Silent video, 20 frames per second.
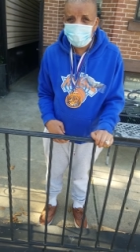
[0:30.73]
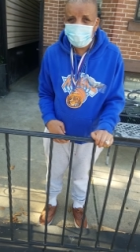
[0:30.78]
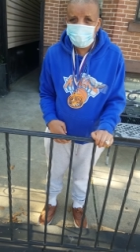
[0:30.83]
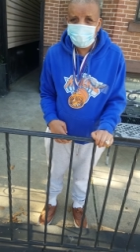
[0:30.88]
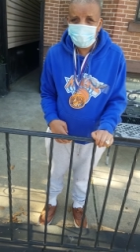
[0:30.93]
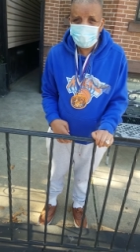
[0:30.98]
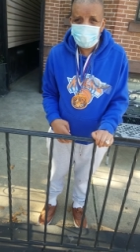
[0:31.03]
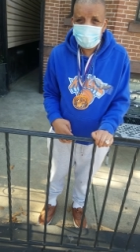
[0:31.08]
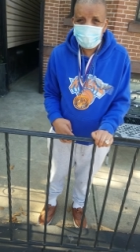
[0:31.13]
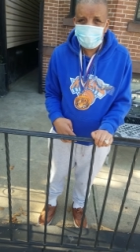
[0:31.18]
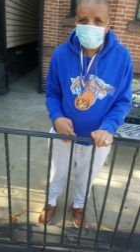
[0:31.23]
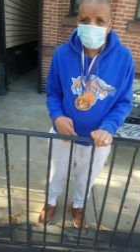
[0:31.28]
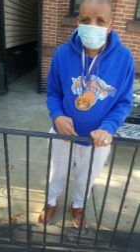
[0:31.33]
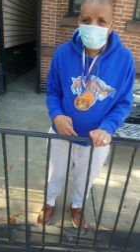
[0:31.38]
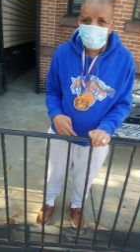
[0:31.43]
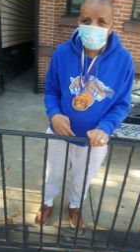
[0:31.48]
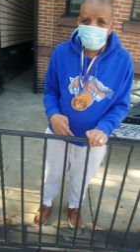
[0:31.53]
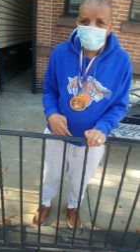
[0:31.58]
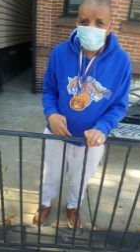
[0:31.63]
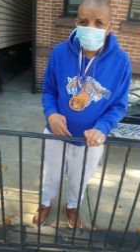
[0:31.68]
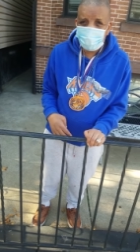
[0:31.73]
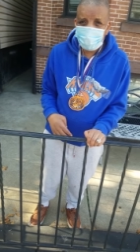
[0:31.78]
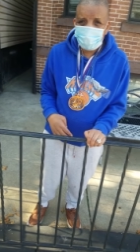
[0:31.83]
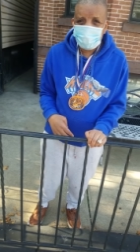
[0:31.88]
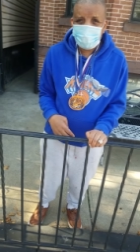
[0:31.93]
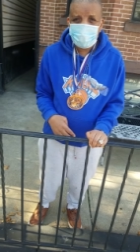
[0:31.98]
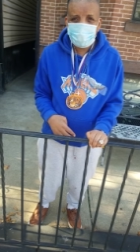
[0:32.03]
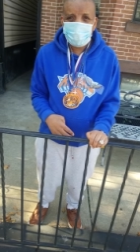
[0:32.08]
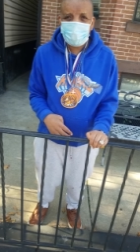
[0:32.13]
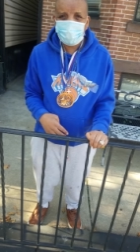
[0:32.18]
you to McDonald's
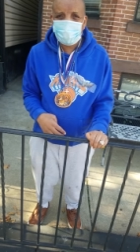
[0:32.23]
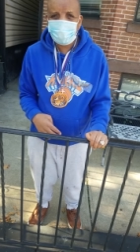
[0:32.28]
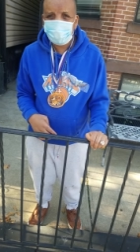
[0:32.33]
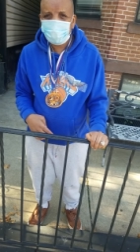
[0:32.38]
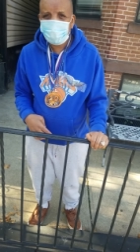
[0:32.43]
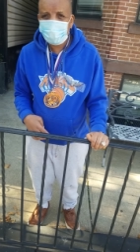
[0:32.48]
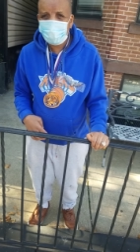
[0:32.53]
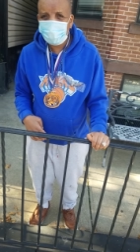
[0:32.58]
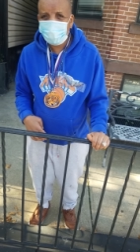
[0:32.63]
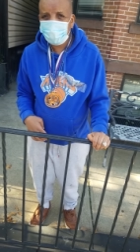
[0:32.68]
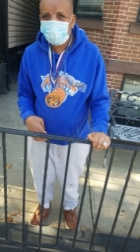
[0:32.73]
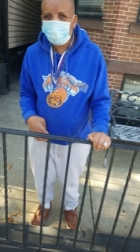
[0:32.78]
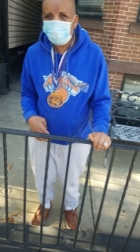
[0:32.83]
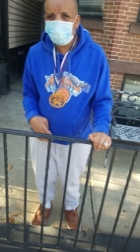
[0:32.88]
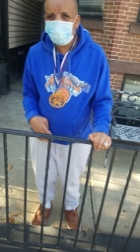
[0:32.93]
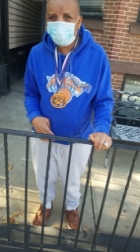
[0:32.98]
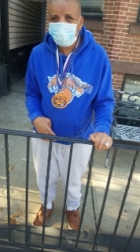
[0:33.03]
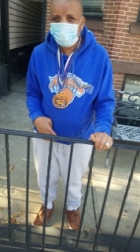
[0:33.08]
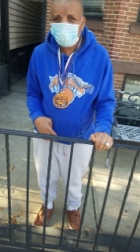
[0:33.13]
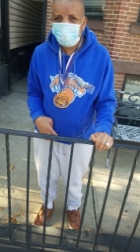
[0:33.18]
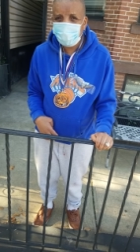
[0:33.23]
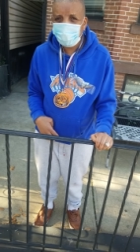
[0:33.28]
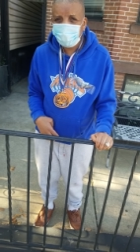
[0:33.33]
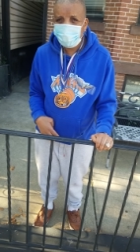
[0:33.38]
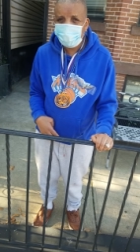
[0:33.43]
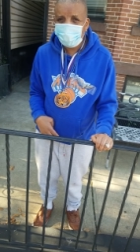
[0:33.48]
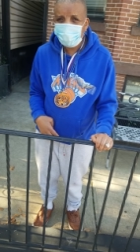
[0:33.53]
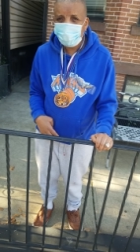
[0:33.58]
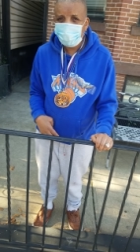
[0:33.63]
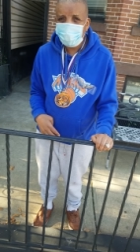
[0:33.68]
on
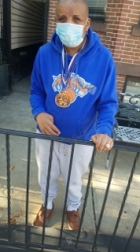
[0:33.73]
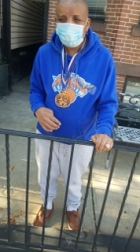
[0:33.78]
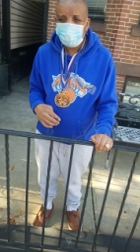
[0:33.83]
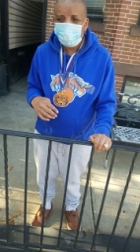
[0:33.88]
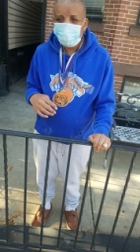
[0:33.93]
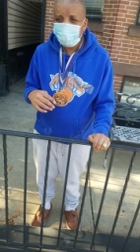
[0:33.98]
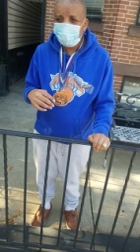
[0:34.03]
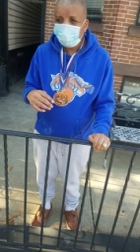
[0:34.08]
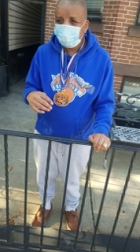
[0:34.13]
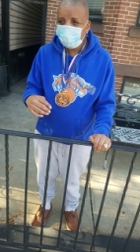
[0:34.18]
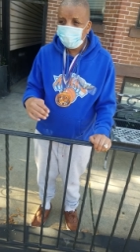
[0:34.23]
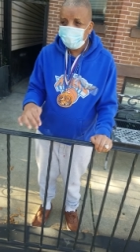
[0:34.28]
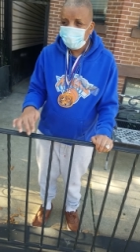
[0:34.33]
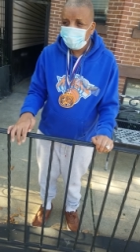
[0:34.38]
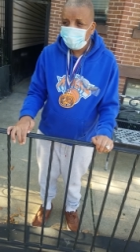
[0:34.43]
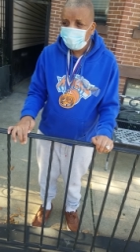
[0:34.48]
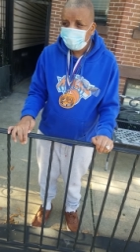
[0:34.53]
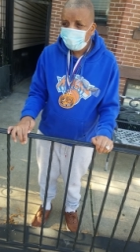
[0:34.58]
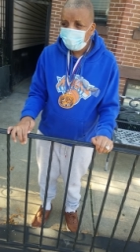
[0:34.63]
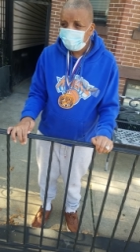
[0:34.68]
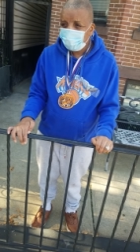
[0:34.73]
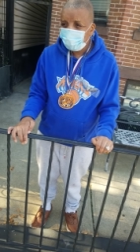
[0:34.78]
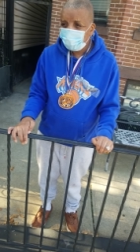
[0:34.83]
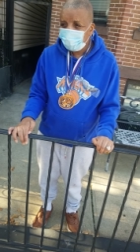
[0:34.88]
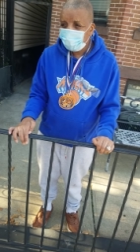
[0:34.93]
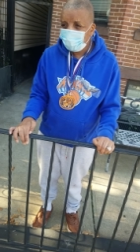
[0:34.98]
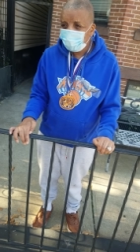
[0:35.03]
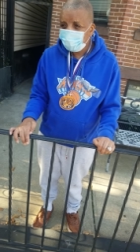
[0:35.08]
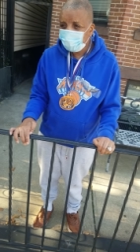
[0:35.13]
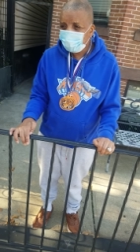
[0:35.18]
Friday, uh, on Saturday. I
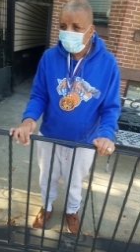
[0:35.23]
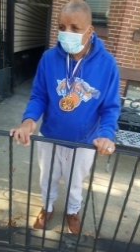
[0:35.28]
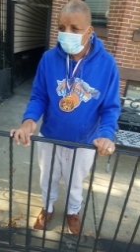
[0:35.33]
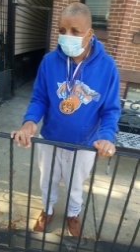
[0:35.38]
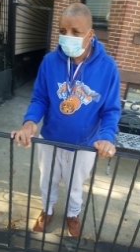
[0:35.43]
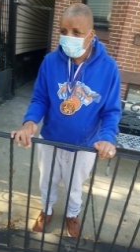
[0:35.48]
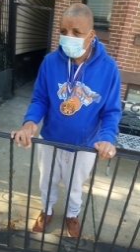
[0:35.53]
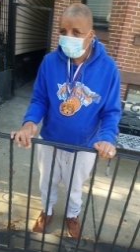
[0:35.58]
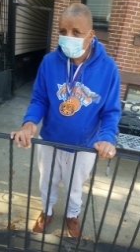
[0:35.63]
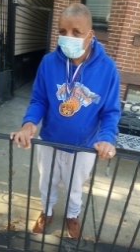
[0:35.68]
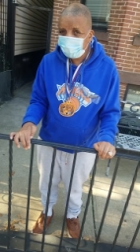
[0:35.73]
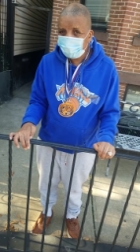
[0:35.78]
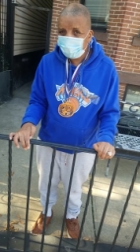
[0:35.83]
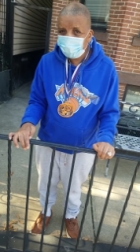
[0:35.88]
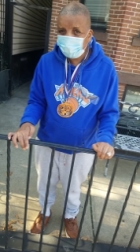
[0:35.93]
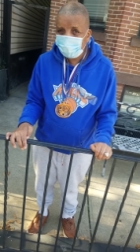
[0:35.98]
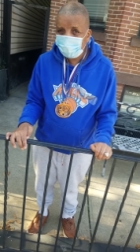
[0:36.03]
bring it to you on,